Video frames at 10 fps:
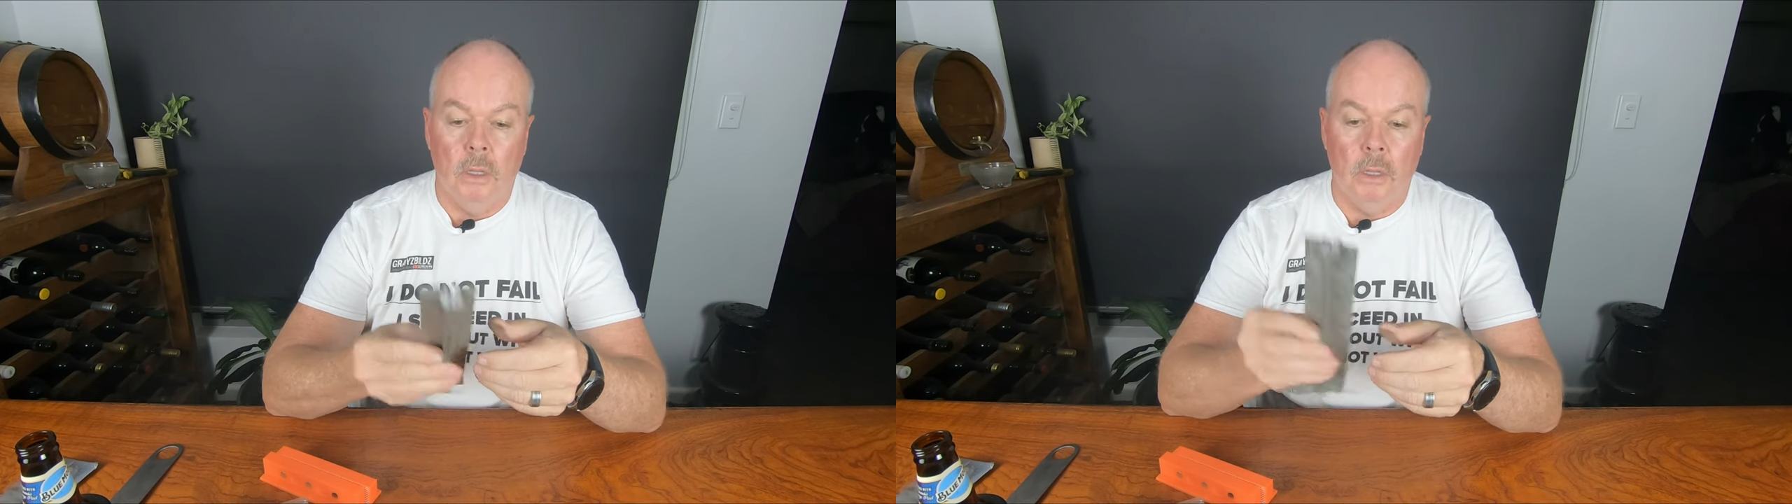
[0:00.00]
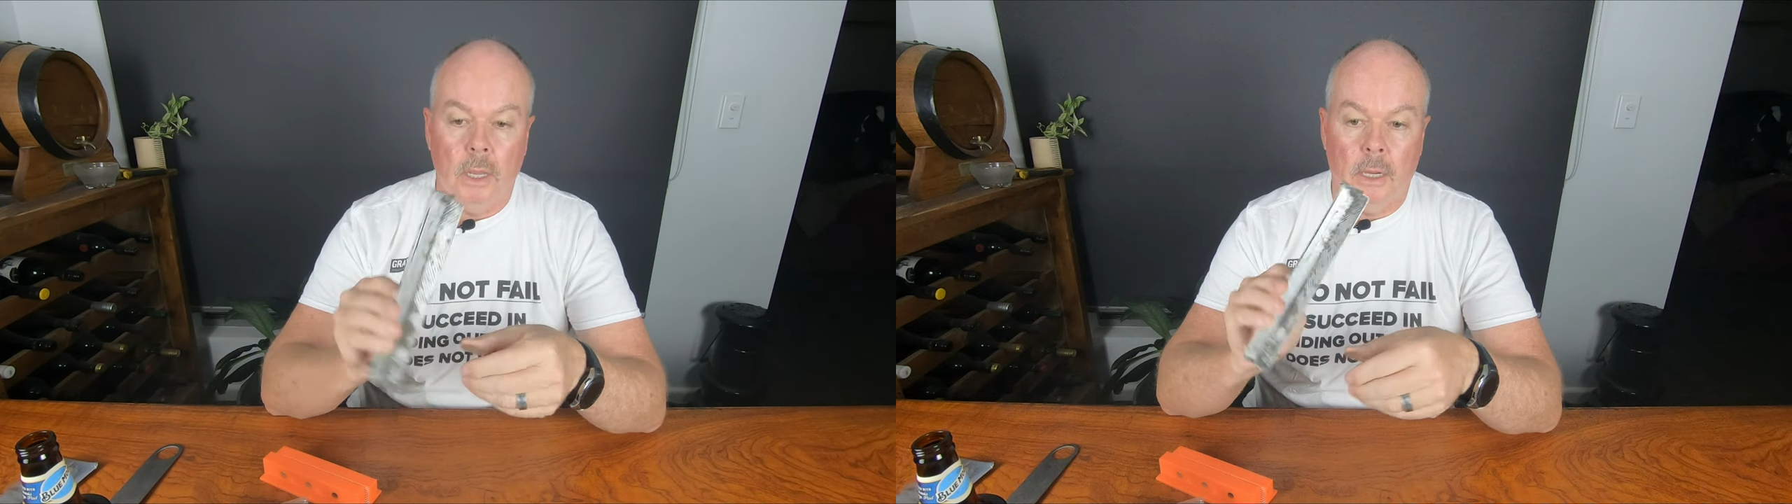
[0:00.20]

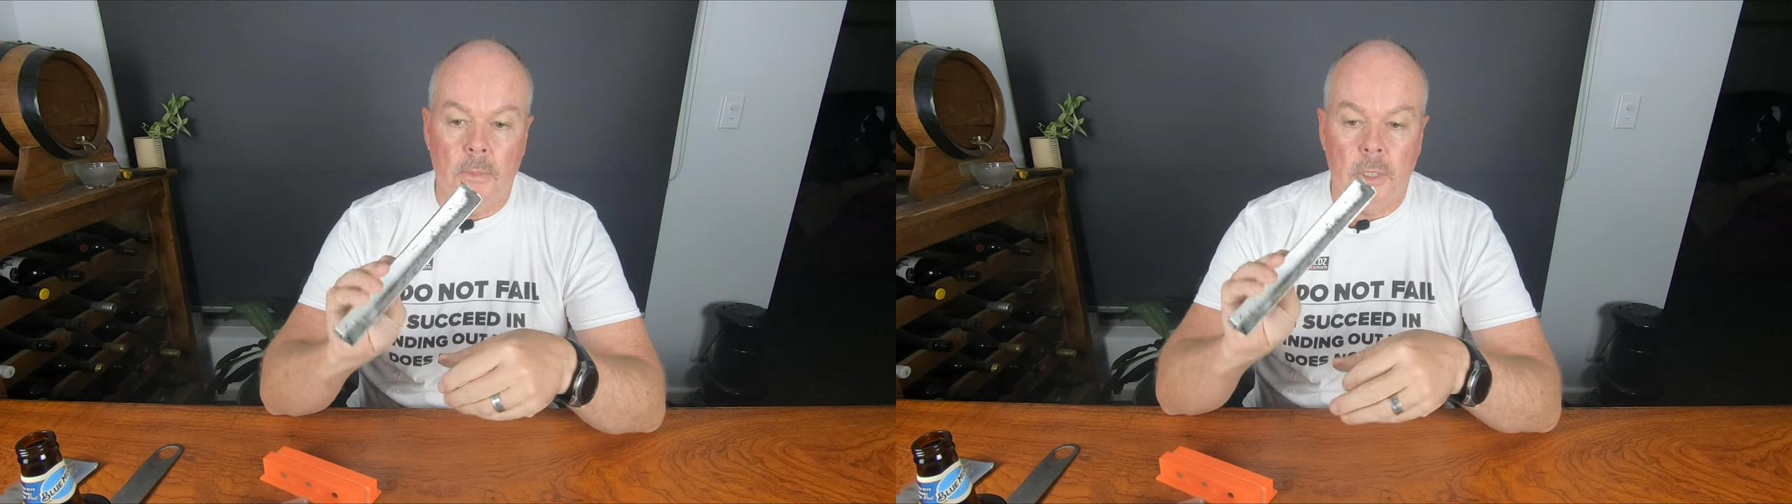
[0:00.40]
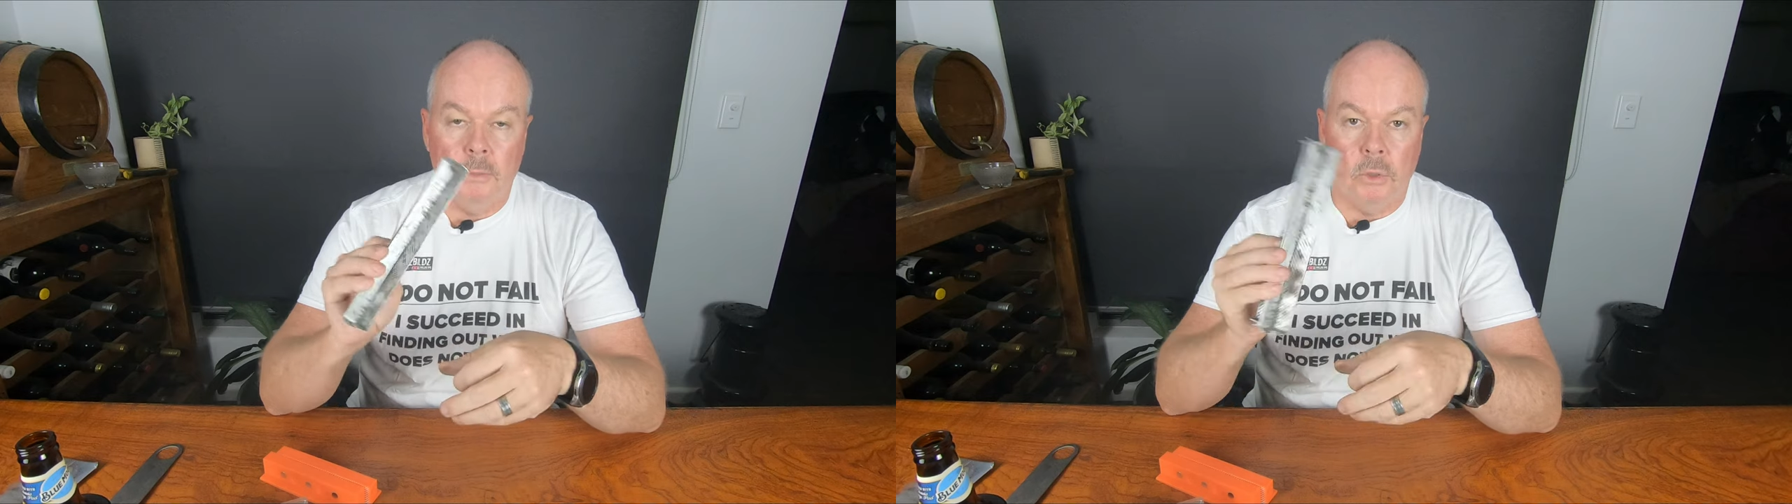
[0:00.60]
The
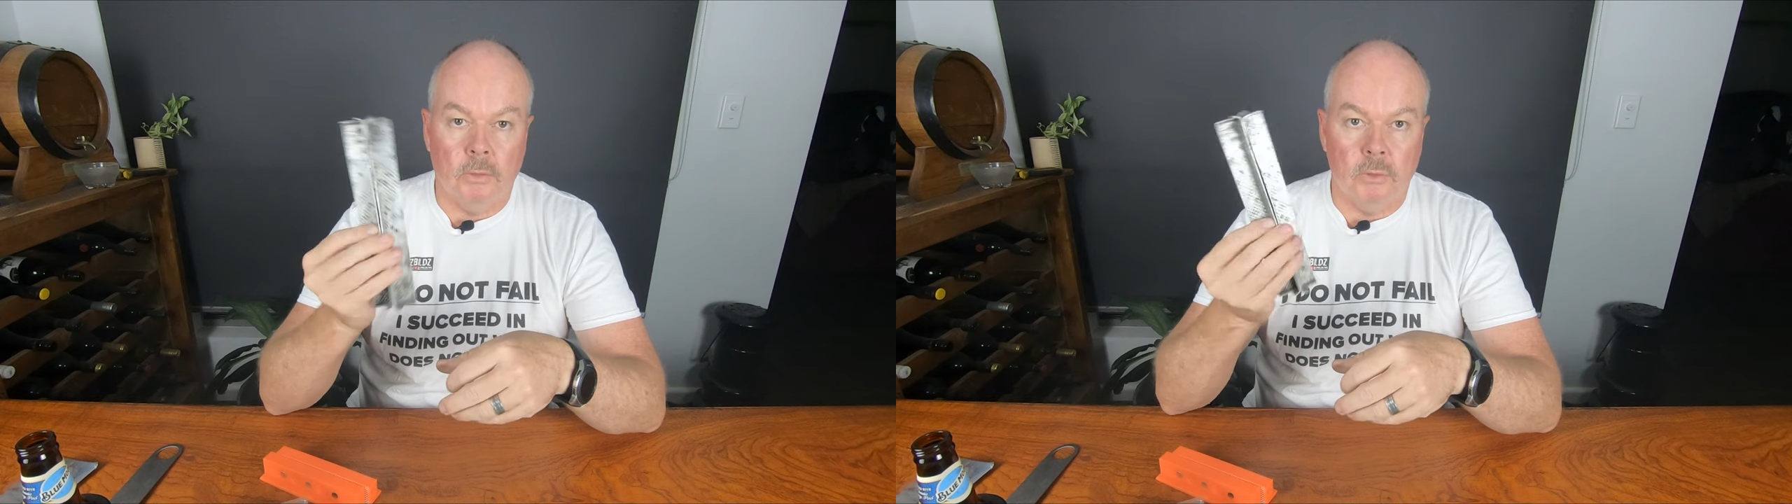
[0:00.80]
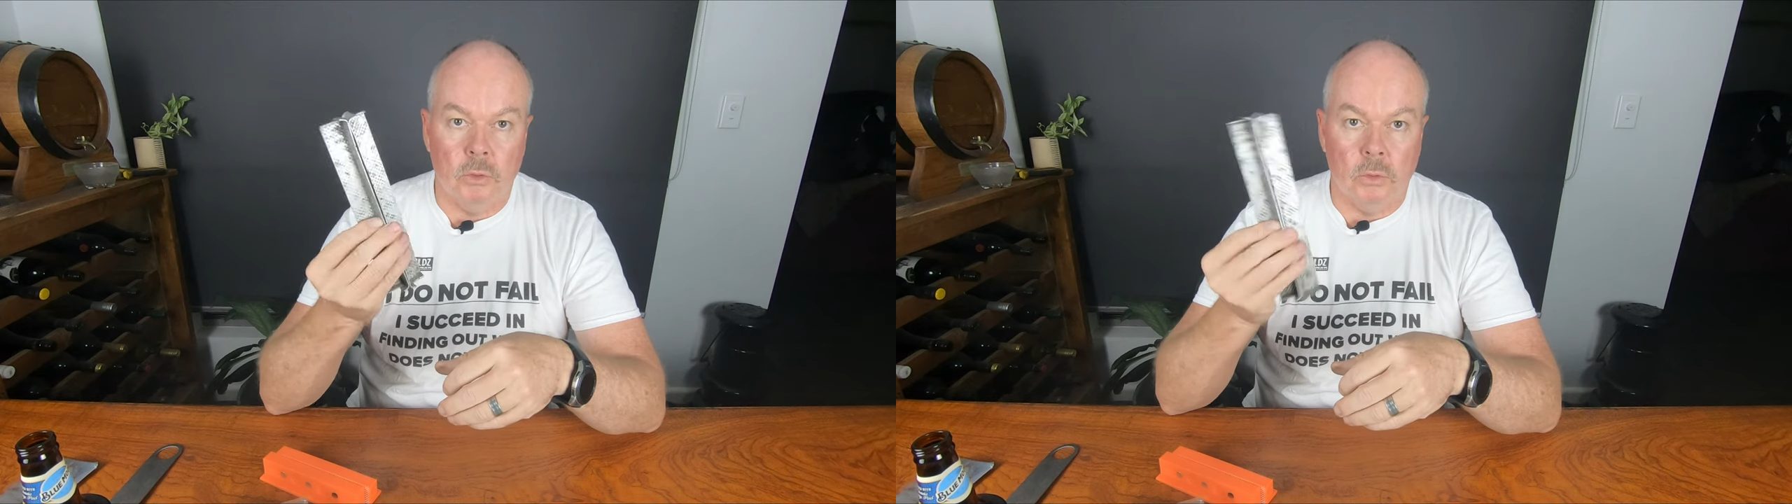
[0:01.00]
aluminium
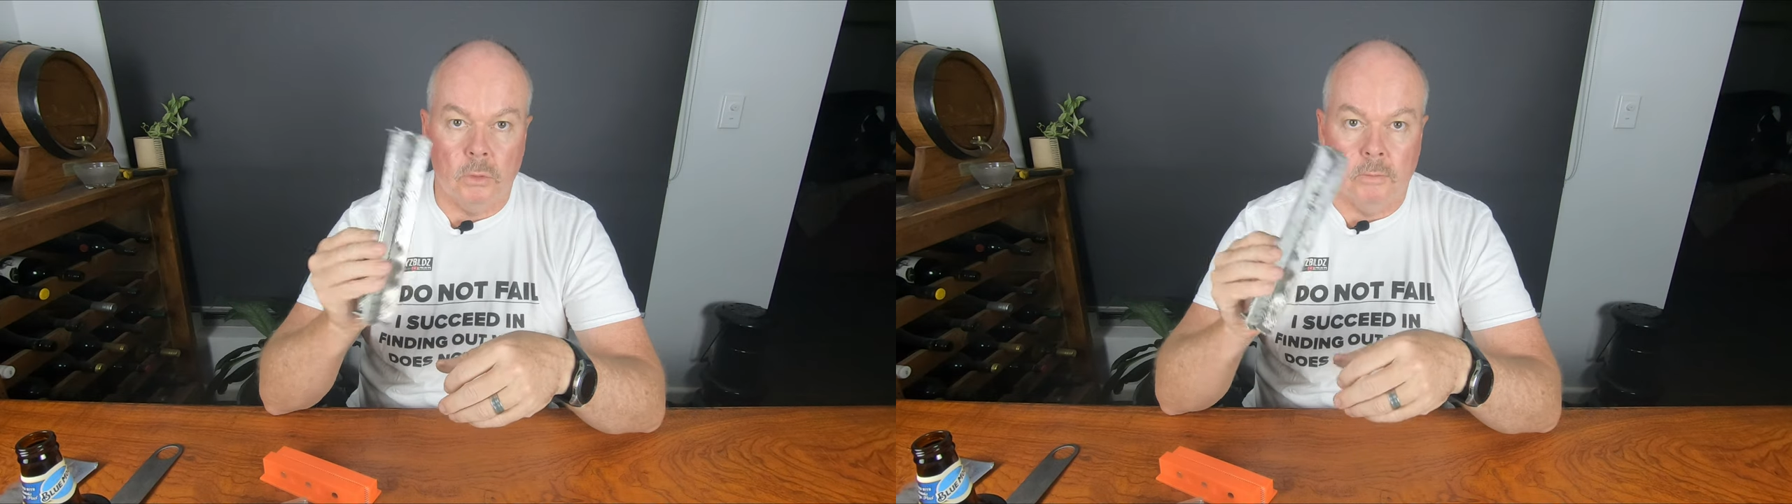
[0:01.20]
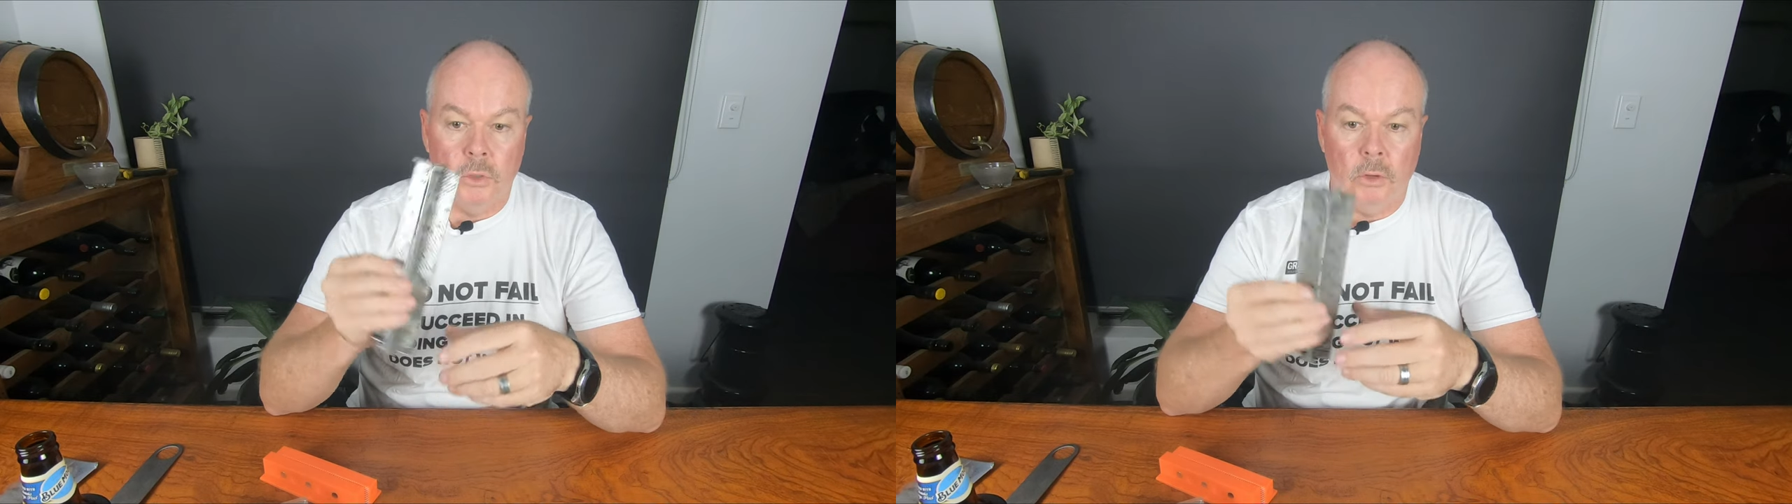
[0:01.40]
soft jaws have